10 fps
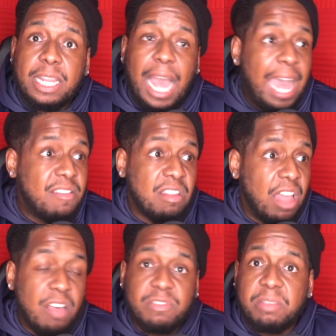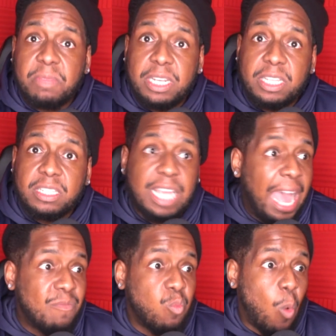I love comedians.
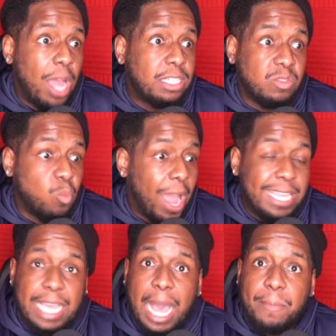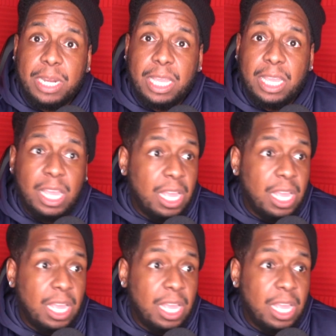I watch white comedy.